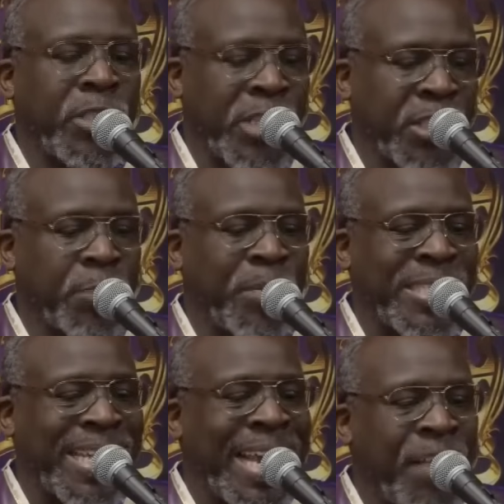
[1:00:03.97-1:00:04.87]

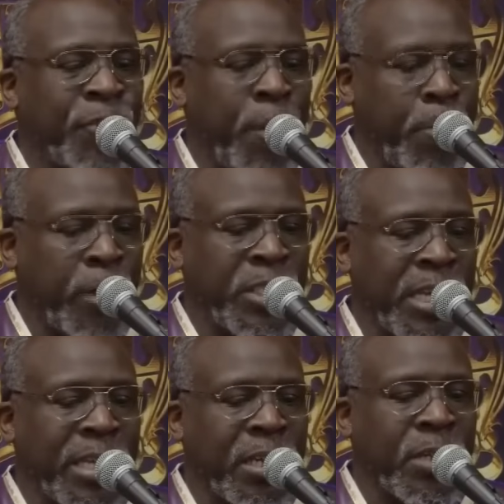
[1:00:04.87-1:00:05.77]
Participants in the
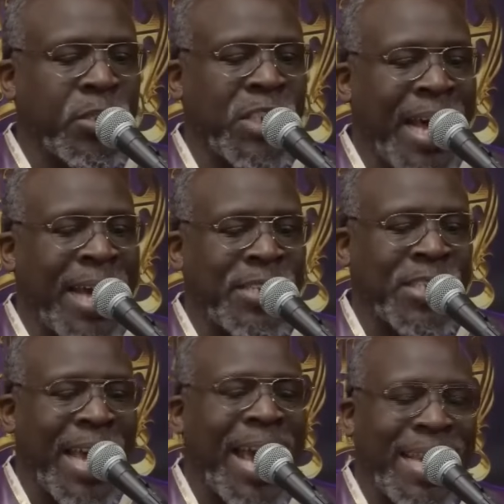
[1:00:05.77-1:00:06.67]
particular
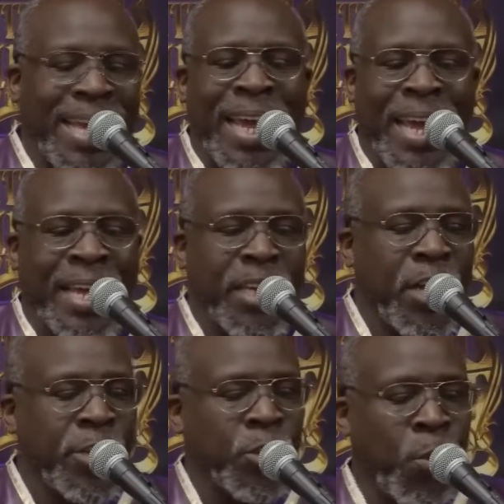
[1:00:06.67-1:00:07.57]
task at hand.
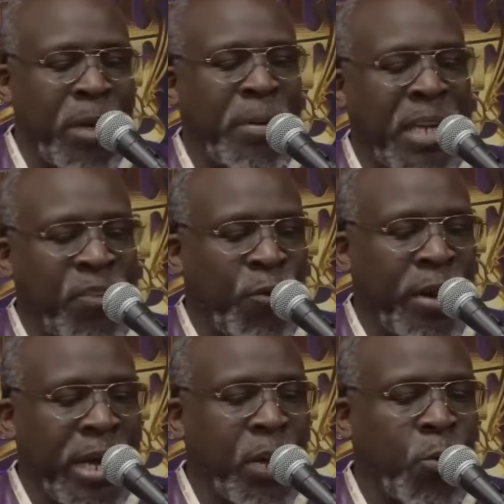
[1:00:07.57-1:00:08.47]
So we believe
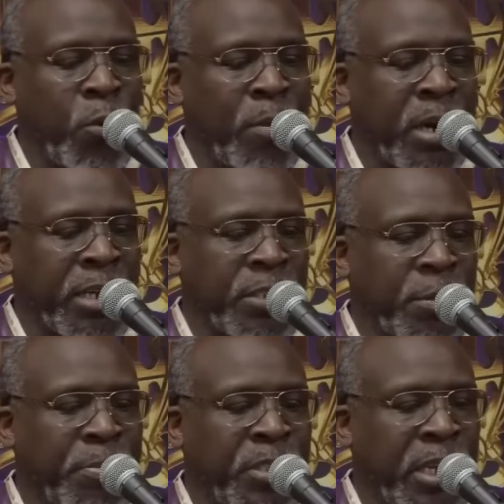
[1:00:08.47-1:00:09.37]
we're equal because
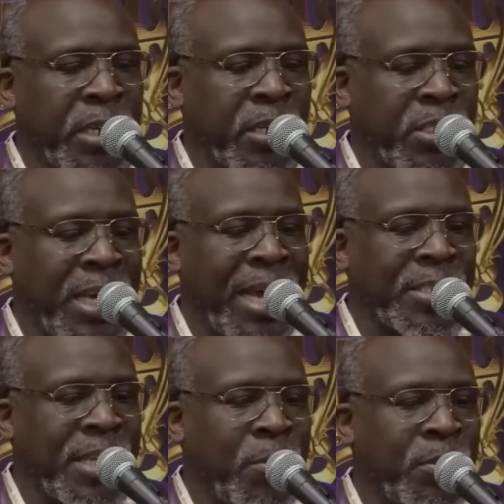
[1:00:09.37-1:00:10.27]
of the particular
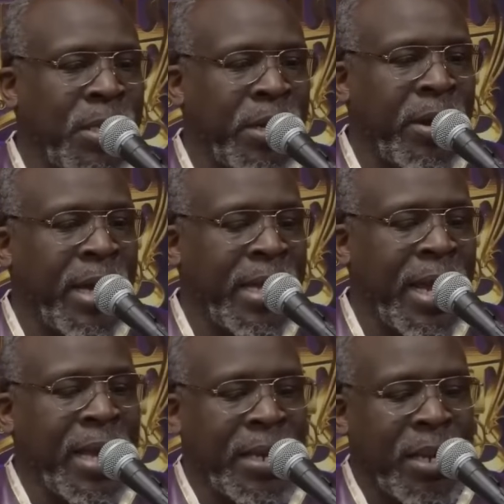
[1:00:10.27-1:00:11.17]
tasks that are at
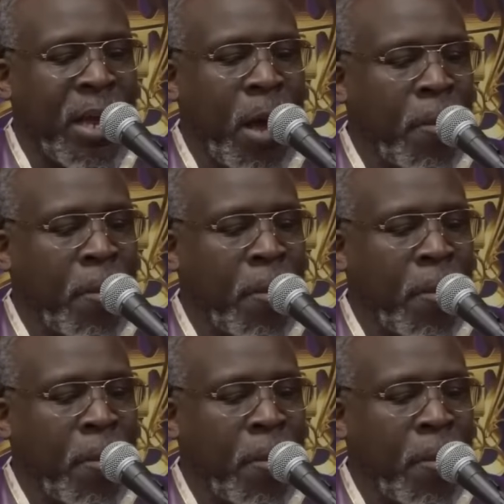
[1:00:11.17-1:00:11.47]
hand.